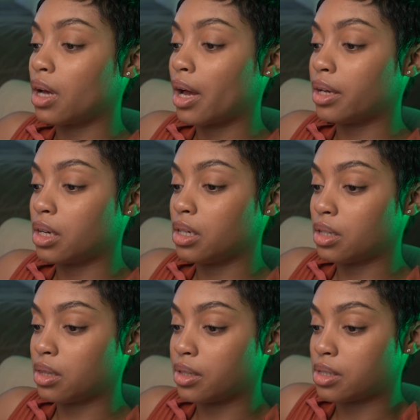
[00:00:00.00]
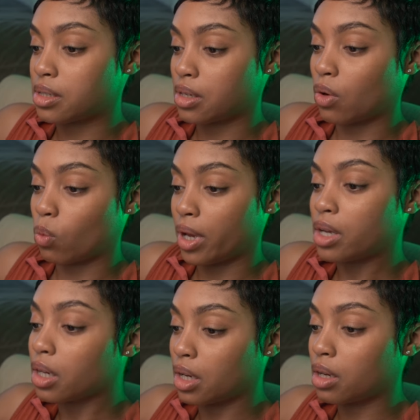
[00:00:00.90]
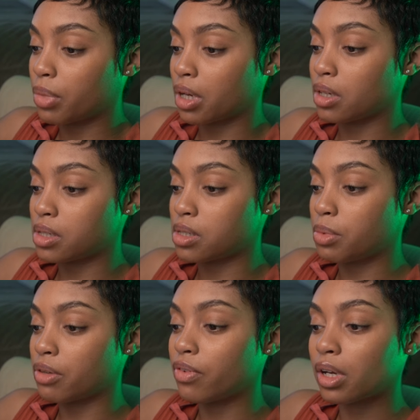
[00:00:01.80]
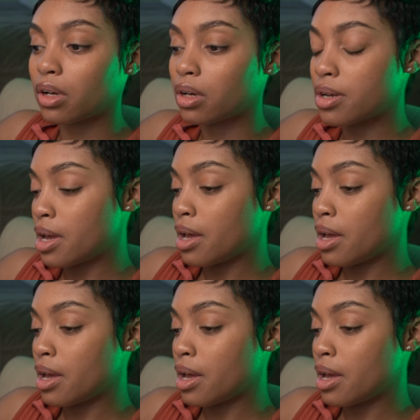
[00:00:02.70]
I needed this awakening because, to be fair,